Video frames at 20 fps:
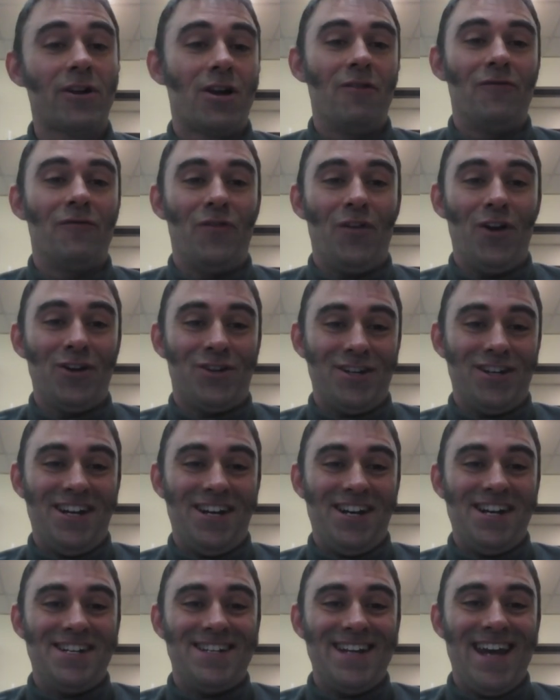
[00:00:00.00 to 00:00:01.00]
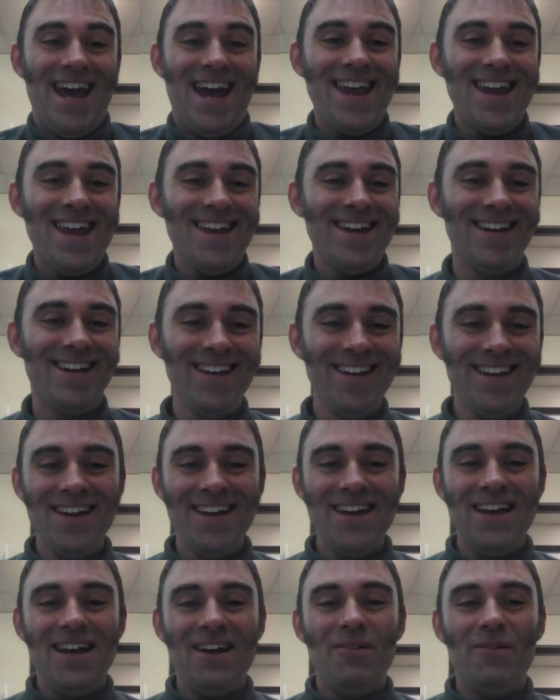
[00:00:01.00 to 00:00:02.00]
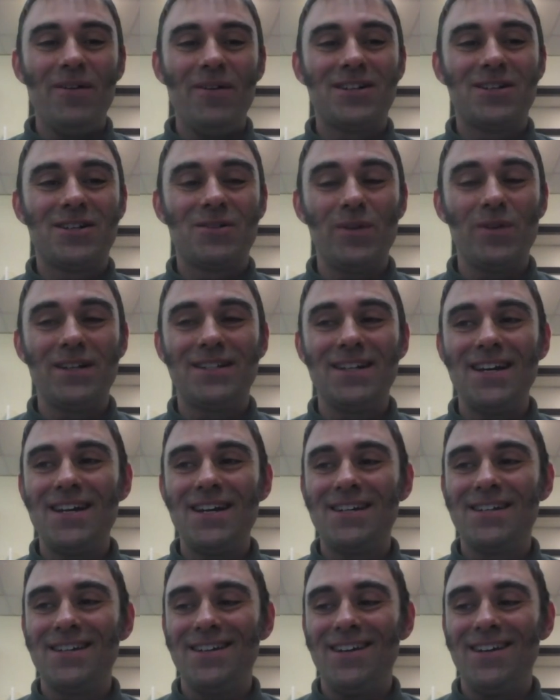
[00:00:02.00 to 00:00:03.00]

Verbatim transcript: convert it in a day. In a day, Which we did.